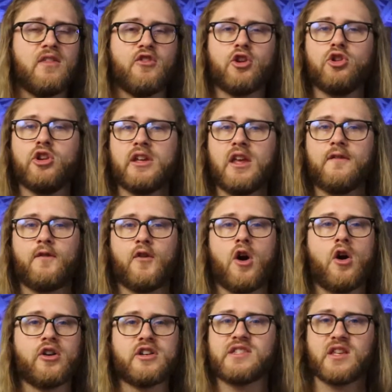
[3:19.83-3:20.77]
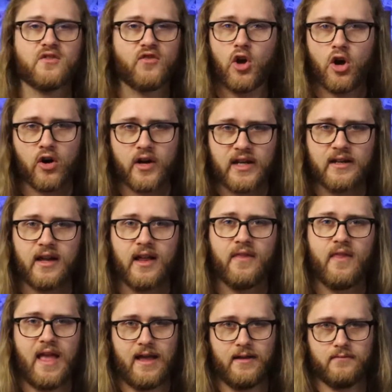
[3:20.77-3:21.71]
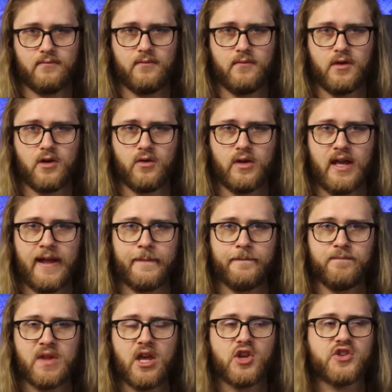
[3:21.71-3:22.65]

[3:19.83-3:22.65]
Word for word: They're looking for artists that have already done that, okay?